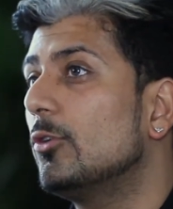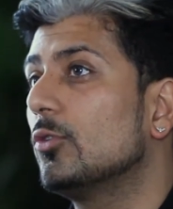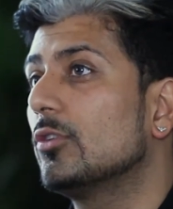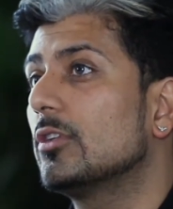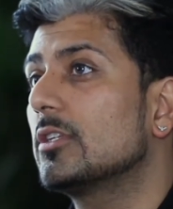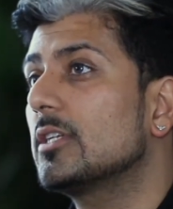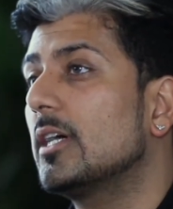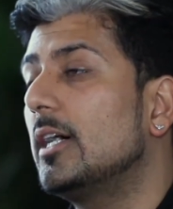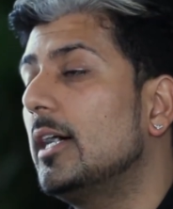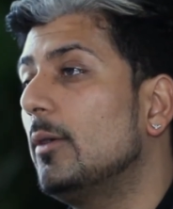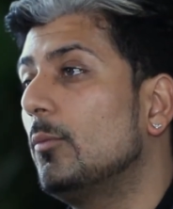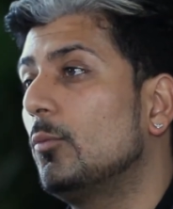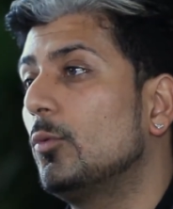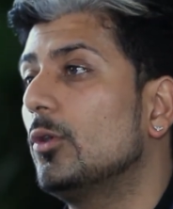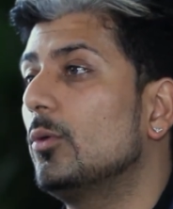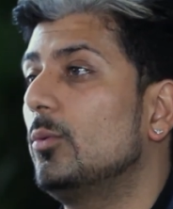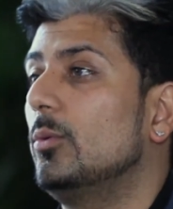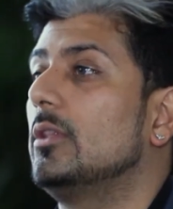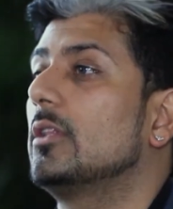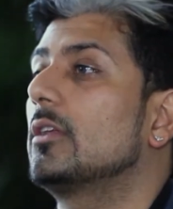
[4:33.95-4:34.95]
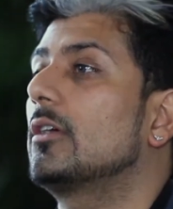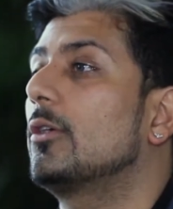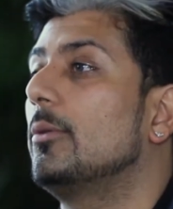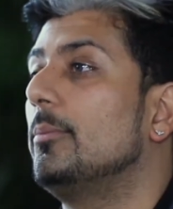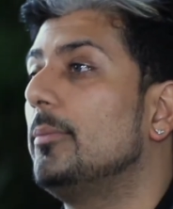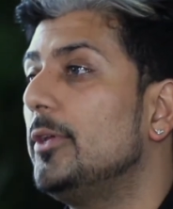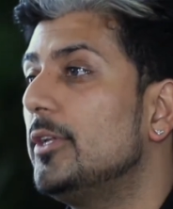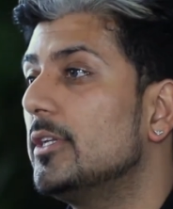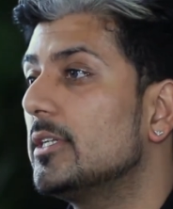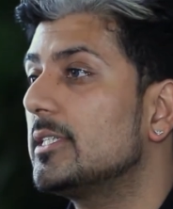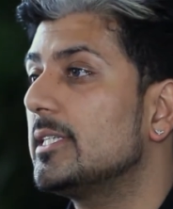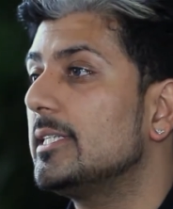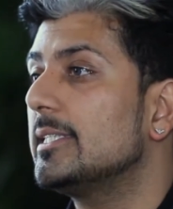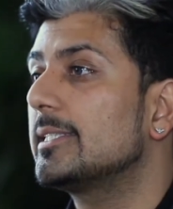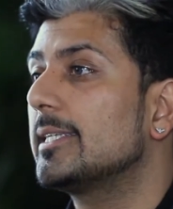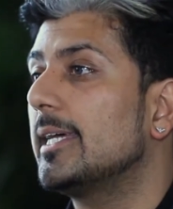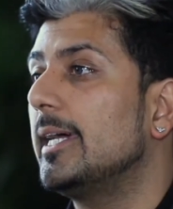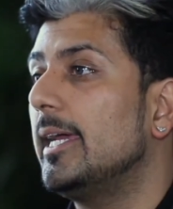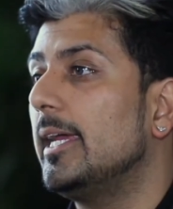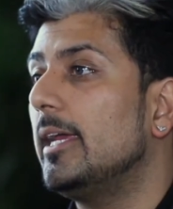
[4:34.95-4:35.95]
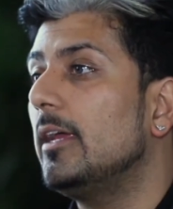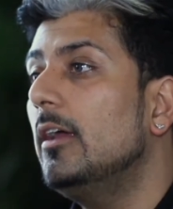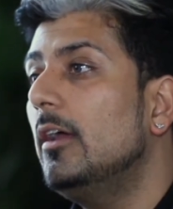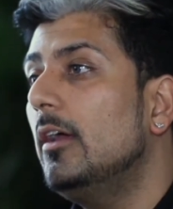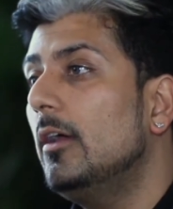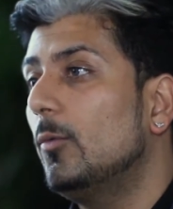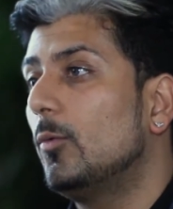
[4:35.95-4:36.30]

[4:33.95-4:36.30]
all the time, what will the community say,